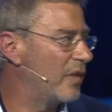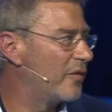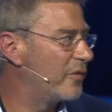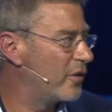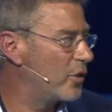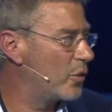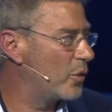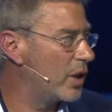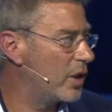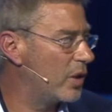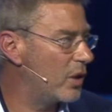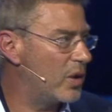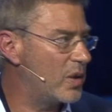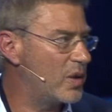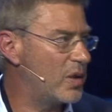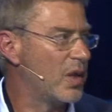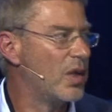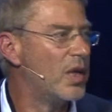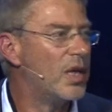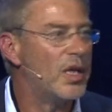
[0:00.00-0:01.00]
few
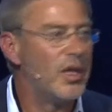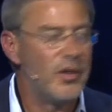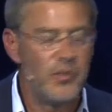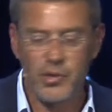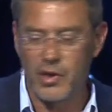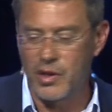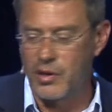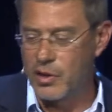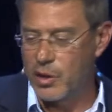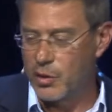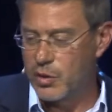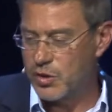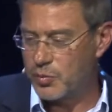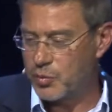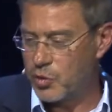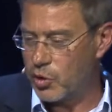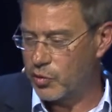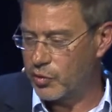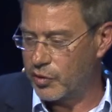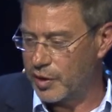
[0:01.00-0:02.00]
years with those
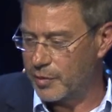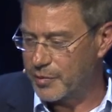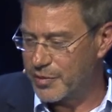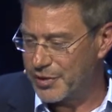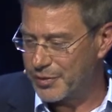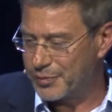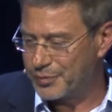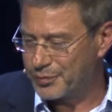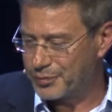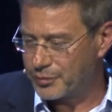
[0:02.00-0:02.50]
programs.